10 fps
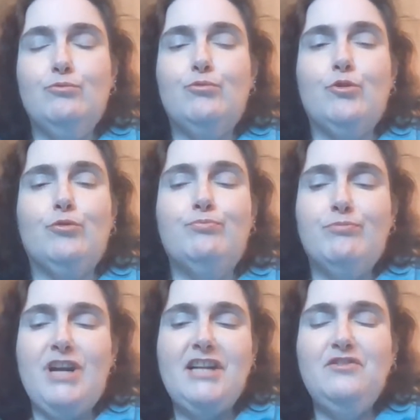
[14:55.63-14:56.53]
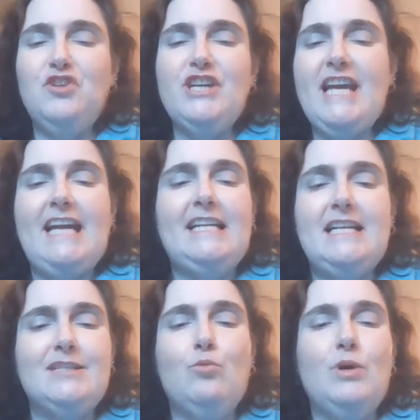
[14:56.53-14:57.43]
we're kind of looking at it
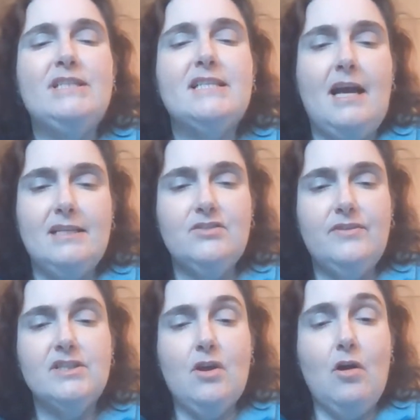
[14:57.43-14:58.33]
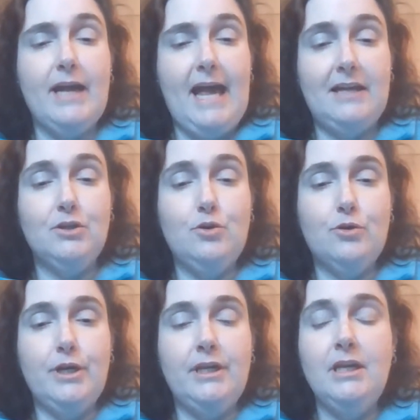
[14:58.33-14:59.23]
as a one size fits all
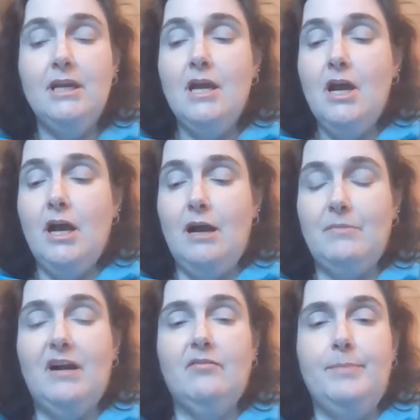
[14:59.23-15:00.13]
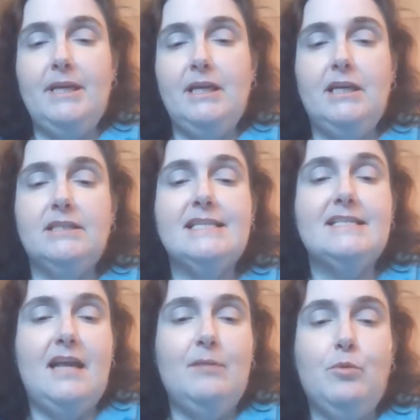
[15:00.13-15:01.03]
category um, of being
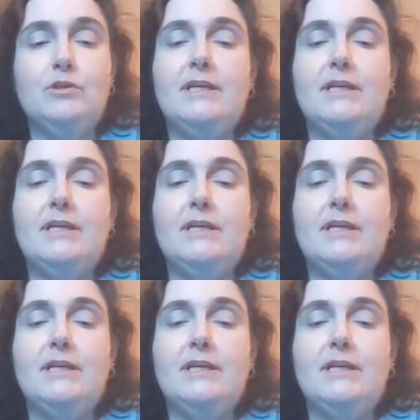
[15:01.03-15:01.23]
disabled